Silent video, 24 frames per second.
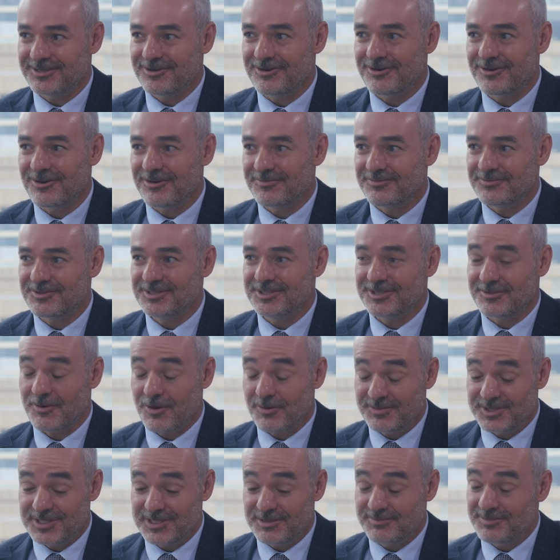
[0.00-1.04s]
Now,
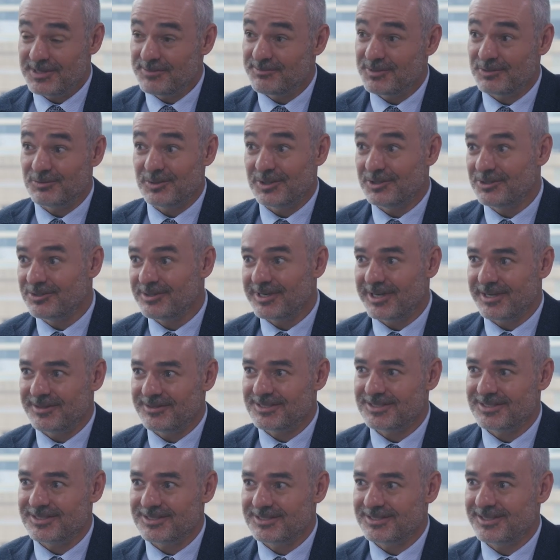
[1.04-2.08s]
obviously people will look at
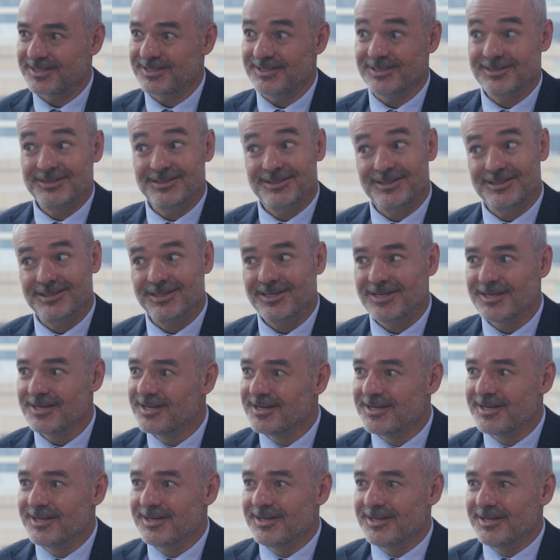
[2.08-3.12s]
this and say, listen,
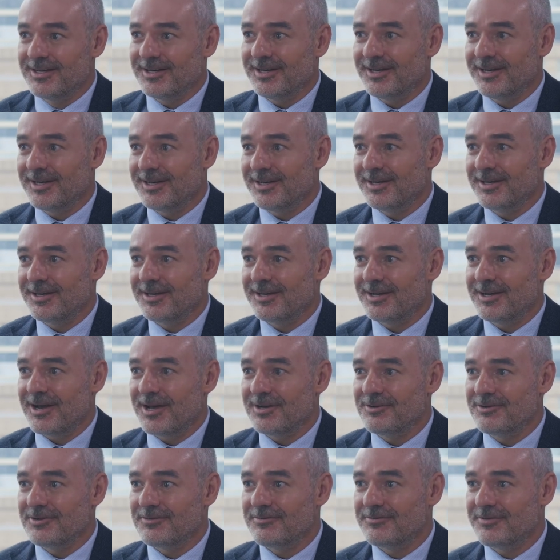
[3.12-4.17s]
a
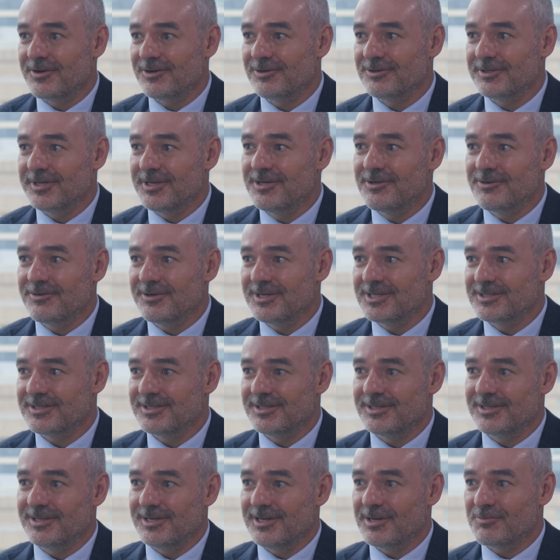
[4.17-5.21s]
100-fold increase
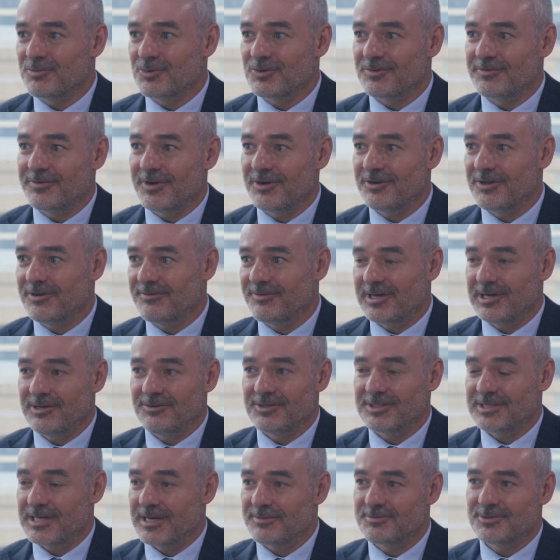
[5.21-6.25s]
in the portfolio value
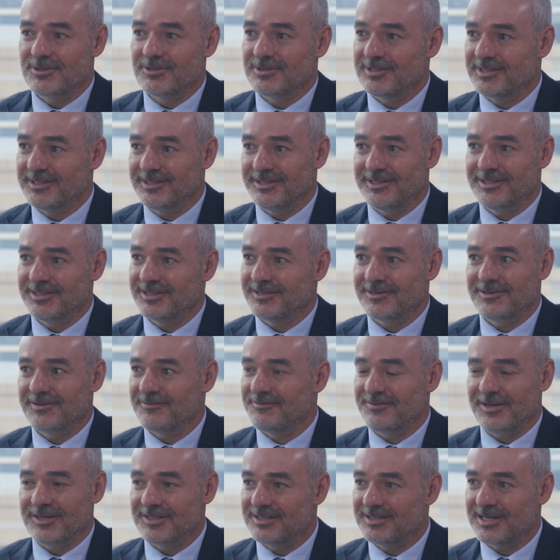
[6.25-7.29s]
is absolutely
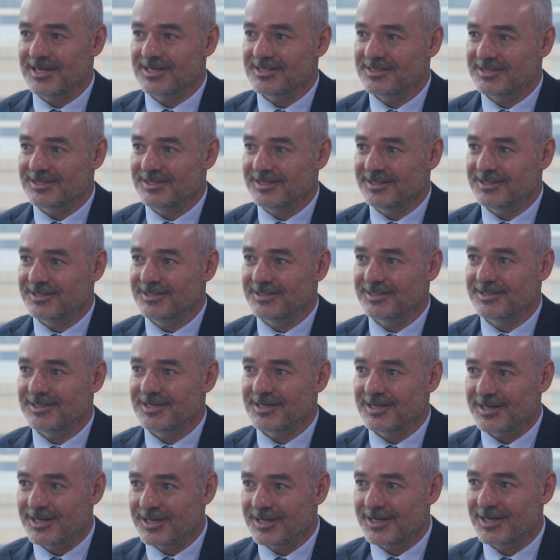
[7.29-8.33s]
fantastic.
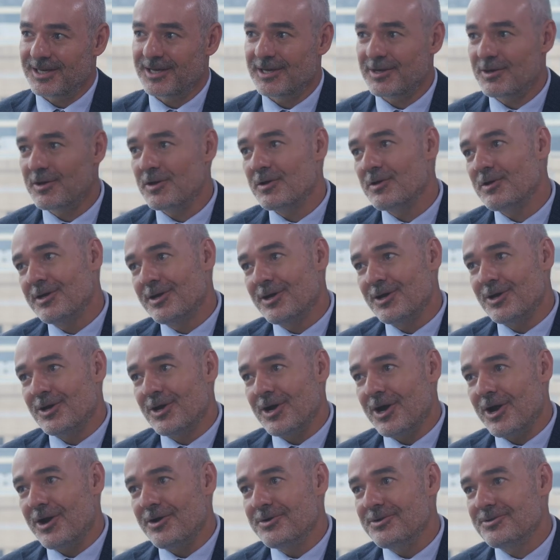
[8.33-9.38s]

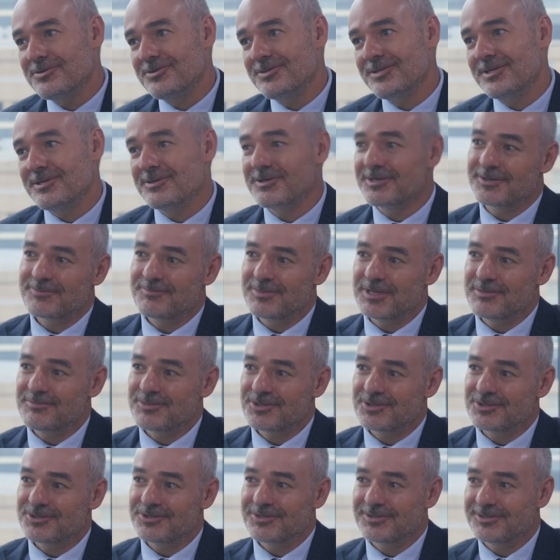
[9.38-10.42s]
How do you think
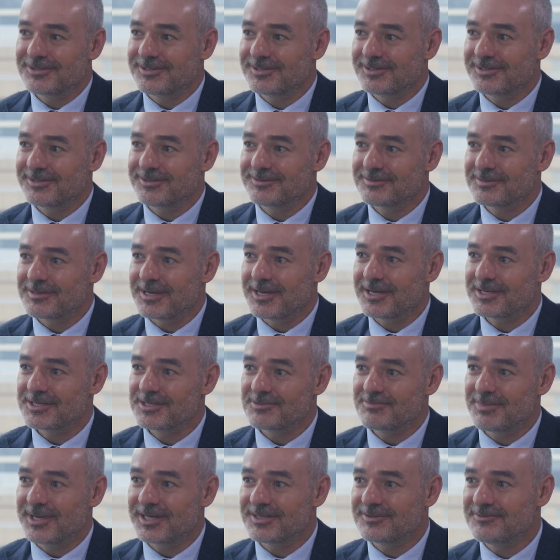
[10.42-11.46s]
people should
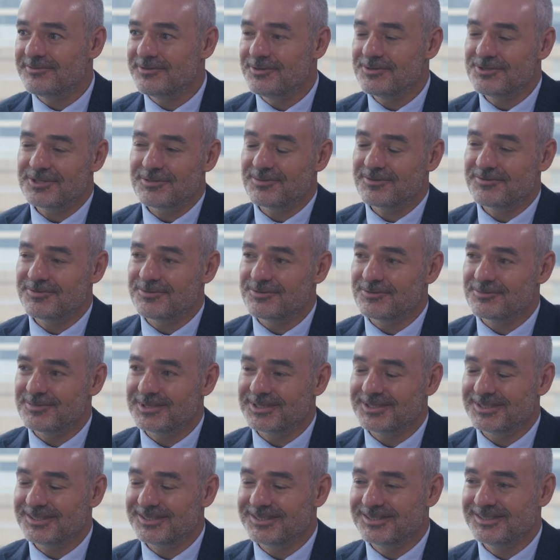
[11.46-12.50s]
expect future
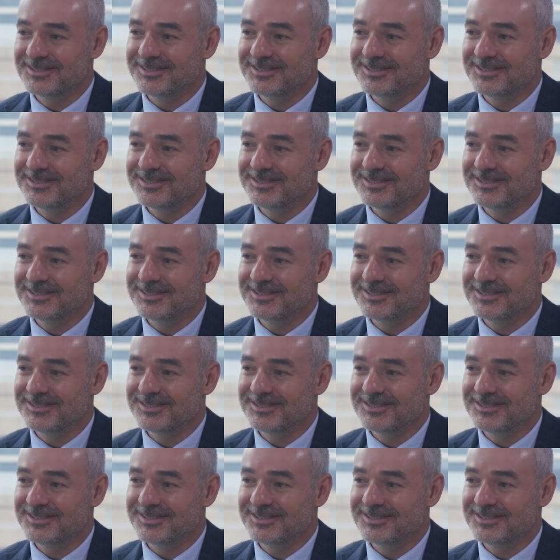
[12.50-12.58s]
performance?